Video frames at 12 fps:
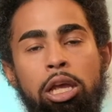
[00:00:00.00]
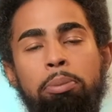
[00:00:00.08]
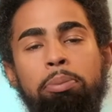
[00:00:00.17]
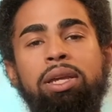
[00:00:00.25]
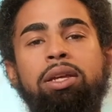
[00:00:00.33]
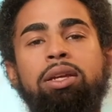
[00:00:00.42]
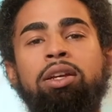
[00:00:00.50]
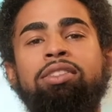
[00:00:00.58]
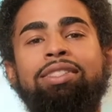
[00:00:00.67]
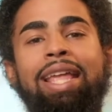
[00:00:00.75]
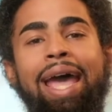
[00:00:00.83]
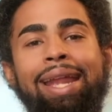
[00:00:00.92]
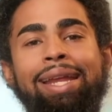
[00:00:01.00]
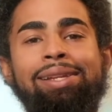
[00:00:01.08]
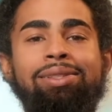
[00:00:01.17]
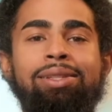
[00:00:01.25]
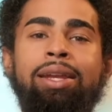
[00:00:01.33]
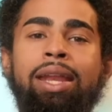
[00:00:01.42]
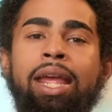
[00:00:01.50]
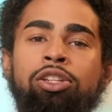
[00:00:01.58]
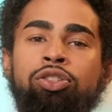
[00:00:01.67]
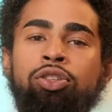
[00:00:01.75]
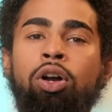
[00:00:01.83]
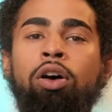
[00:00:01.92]
because that is the
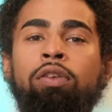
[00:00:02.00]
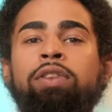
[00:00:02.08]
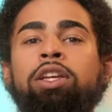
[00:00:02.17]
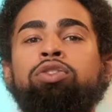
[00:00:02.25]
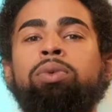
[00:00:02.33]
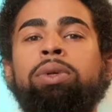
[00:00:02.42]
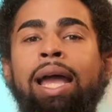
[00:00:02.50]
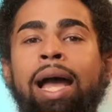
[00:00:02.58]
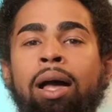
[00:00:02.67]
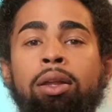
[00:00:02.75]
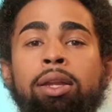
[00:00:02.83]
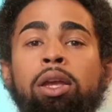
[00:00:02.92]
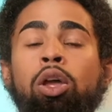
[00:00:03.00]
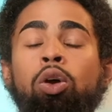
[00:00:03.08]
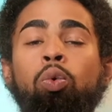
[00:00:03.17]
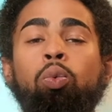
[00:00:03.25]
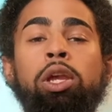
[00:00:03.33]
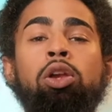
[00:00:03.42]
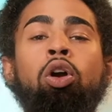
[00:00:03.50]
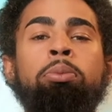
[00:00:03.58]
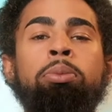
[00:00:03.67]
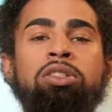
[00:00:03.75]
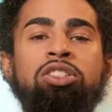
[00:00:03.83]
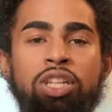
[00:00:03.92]
nature of this reality. We are
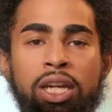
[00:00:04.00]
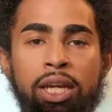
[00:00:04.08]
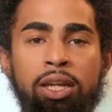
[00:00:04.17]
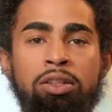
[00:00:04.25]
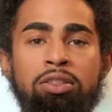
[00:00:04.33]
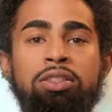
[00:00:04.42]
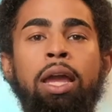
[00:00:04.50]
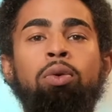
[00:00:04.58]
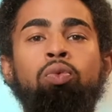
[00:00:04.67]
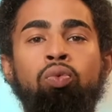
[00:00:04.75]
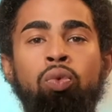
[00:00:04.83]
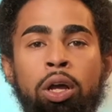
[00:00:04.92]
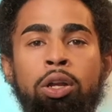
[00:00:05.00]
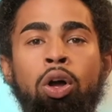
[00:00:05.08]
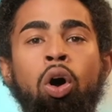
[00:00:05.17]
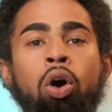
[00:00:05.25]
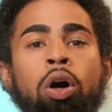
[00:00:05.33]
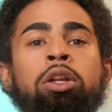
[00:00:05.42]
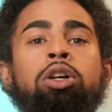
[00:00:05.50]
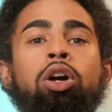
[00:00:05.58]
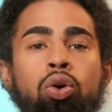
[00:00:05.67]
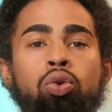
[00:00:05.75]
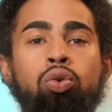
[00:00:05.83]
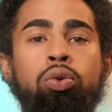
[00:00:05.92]
machines that run on
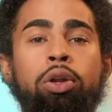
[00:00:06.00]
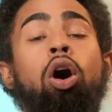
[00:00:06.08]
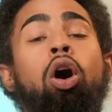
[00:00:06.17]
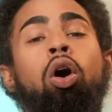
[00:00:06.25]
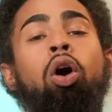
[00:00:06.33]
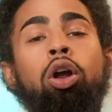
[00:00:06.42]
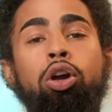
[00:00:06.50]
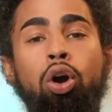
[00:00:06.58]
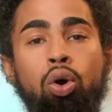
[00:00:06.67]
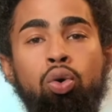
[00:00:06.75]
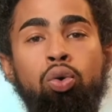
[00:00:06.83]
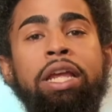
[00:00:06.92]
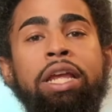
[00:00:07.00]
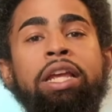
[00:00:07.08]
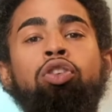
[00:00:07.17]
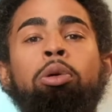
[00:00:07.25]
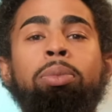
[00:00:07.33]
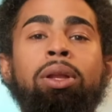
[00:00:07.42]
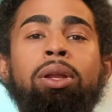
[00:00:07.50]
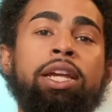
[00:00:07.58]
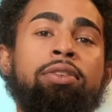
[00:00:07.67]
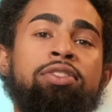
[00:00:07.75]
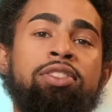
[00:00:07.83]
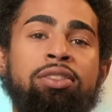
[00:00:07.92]
code. Our code is our belief
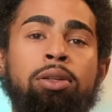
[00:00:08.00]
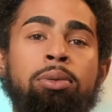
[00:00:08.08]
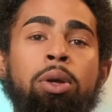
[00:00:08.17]
system.